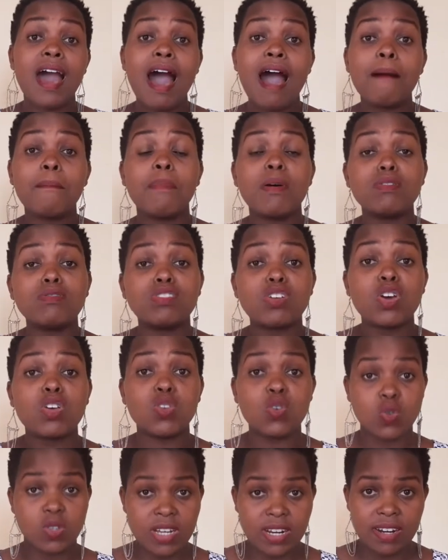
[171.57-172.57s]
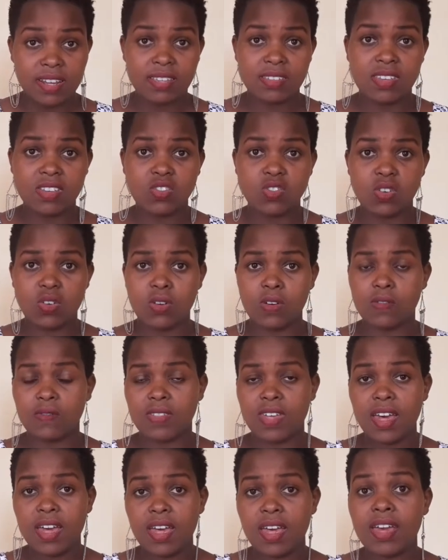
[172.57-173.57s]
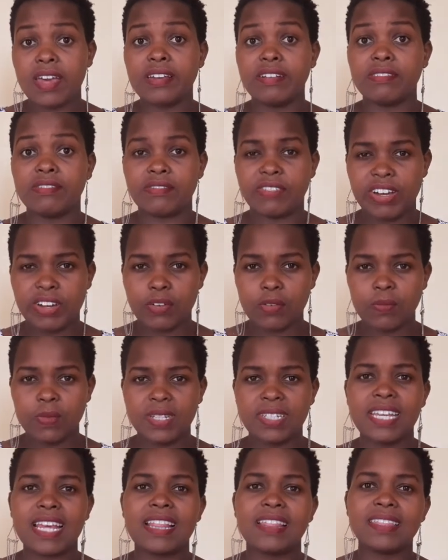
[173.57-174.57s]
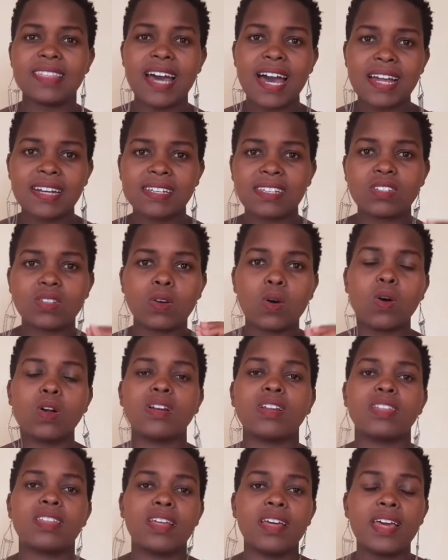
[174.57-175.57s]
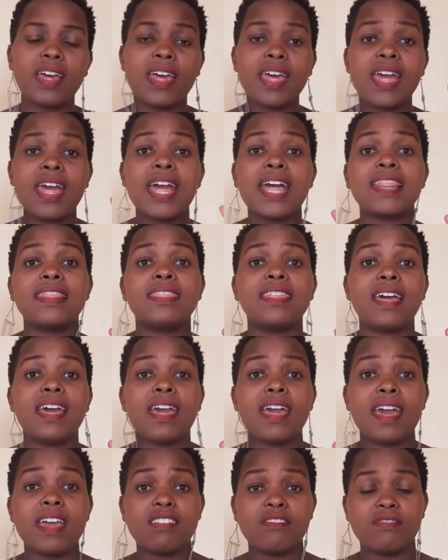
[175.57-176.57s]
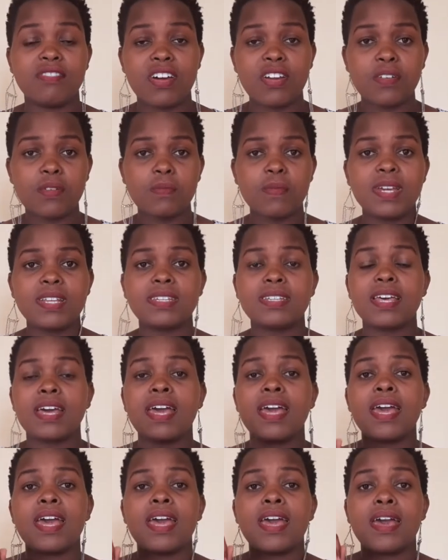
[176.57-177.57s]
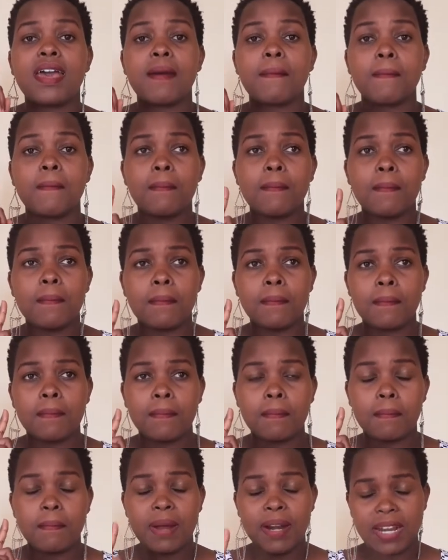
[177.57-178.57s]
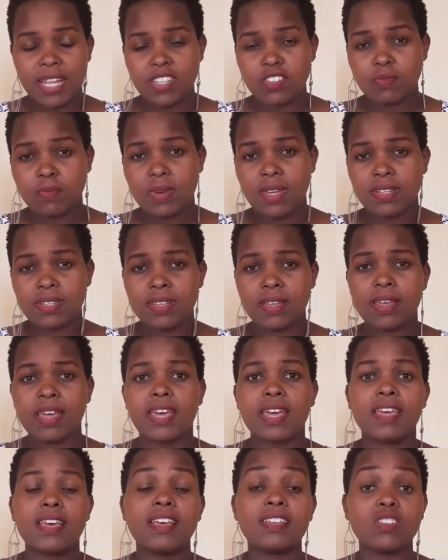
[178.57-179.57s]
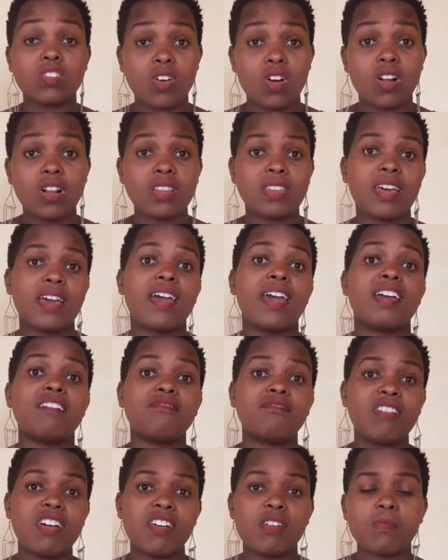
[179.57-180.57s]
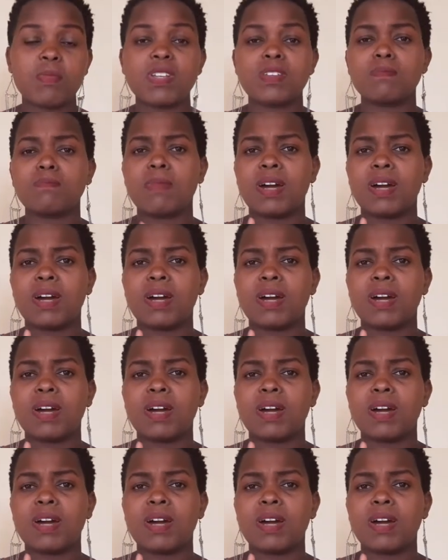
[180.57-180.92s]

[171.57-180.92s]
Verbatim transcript: about utilization of the environment, and that is called the the environment management it's called the Environment